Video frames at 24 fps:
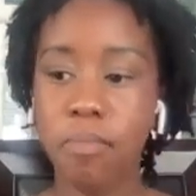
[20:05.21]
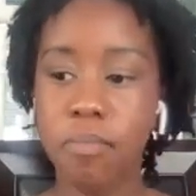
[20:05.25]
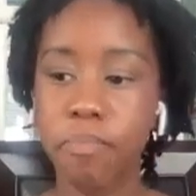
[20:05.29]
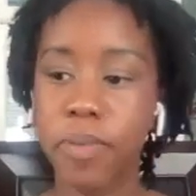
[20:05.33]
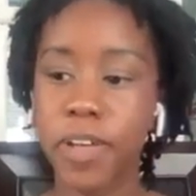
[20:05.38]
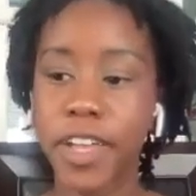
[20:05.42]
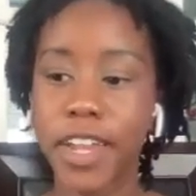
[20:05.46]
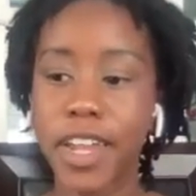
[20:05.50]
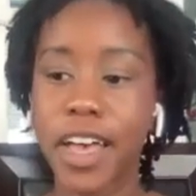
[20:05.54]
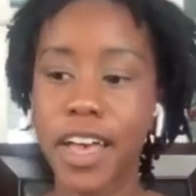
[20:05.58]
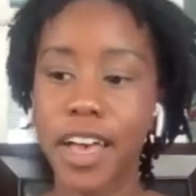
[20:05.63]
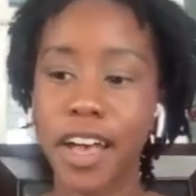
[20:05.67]

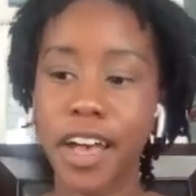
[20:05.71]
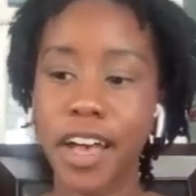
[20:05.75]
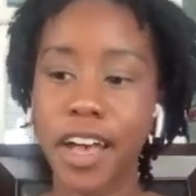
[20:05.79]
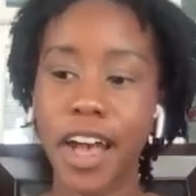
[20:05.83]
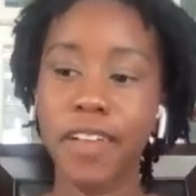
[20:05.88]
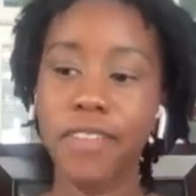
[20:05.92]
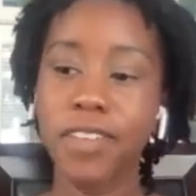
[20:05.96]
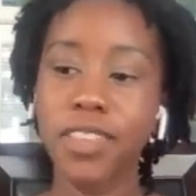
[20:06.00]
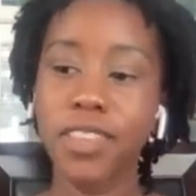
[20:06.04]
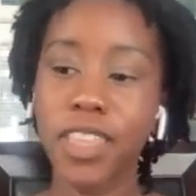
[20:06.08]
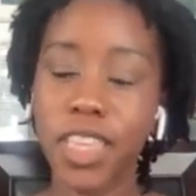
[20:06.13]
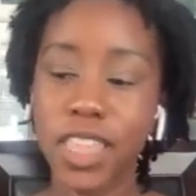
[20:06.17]
But
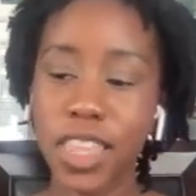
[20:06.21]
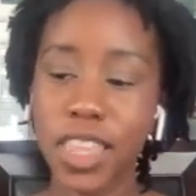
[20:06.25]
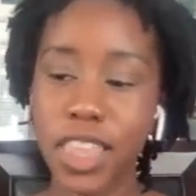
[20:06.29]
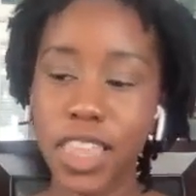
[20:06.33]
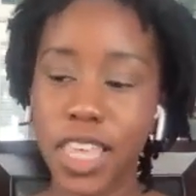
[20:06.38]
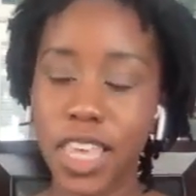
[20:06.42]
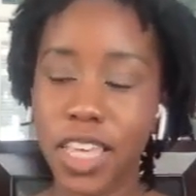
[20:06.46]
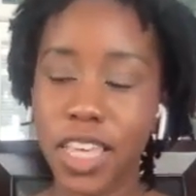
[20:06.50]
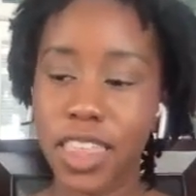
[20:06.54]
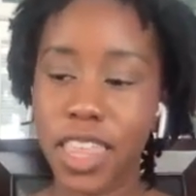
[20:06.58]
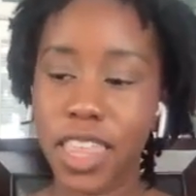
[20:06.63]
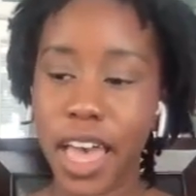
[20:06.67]
I really
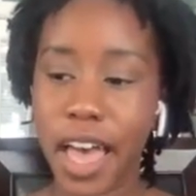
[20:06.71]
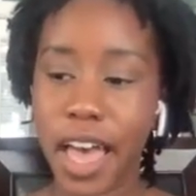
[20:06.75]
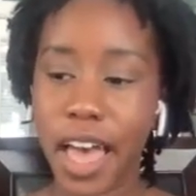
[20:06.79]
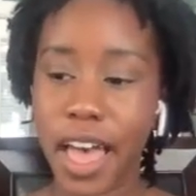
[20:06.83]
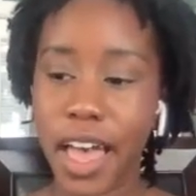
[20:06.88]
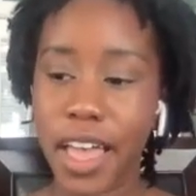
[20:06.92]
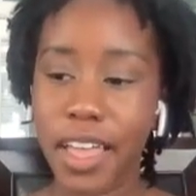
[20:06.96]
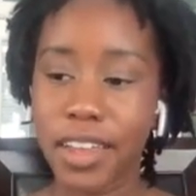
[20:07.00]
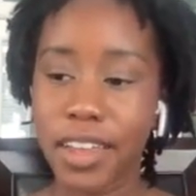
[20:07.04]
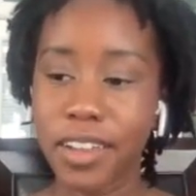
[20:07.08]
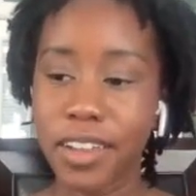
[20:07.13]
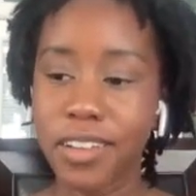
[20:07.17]
think
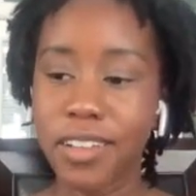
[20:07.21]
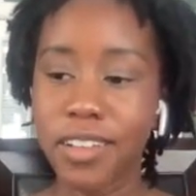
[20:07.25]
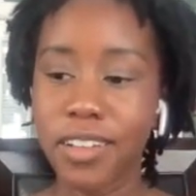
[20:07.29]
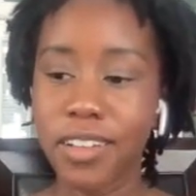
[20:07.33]
that,